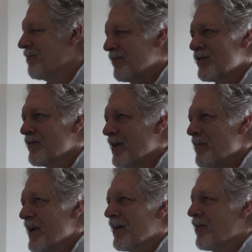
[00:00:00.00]
just try to
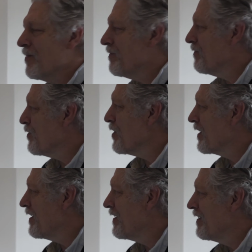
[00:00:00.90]
make it all
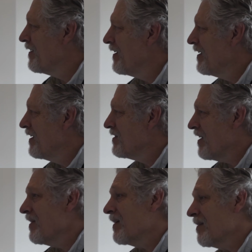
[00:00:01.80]
work.
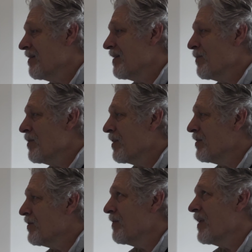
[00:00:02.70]
So I think they were
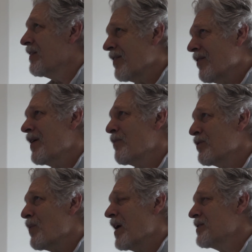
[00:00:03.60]
good sword fights, although I
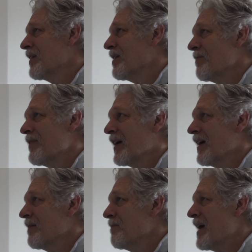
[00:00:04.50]
was watching them
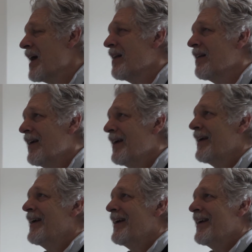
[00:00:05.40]
thinking, man,
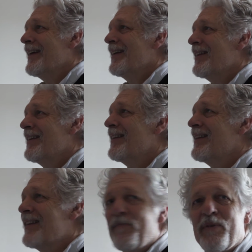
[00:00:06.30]

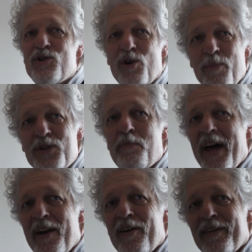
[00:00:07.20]
they'd be so much
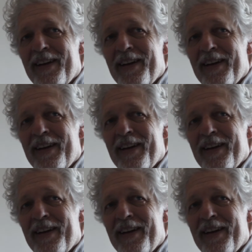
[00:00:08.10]
better